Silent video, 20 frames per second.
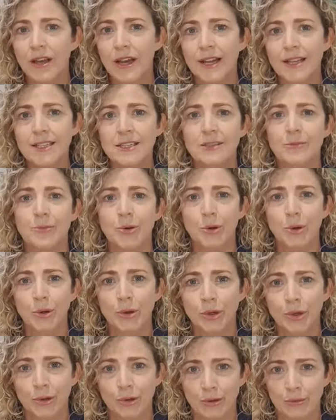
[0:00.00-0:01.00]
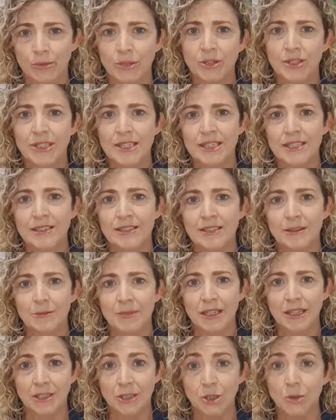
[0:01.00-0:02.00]
and support your immune system
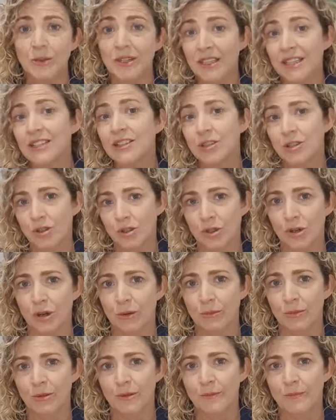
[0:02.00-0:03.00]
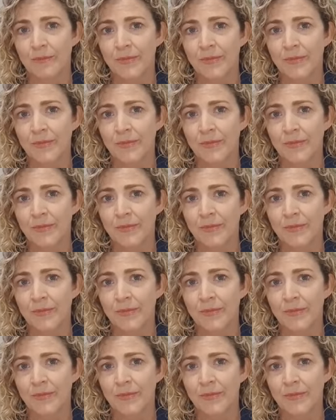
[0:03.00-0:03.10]
in doing its job.